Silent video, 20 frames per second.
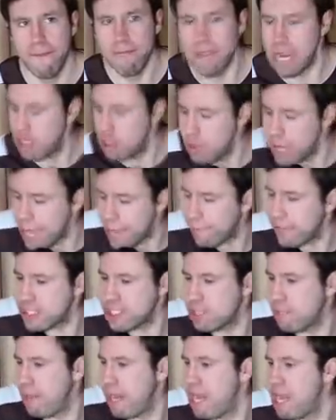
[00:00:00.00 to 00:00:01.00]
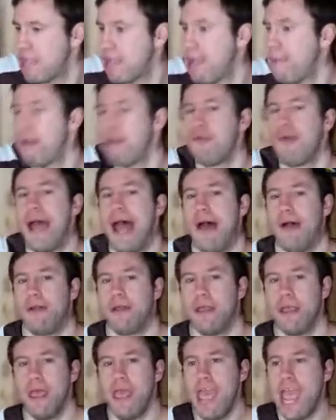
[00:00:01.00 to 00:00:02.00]
And you got WrestleMania coming
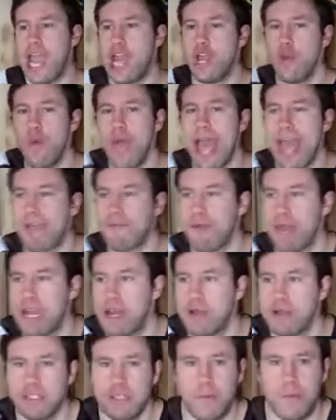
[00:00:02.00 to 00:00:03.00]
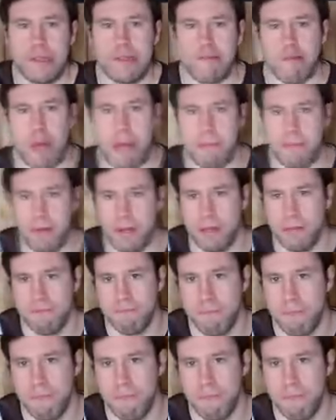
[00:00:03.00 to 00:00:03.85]
around, and you have Randy Orton win the Rumble.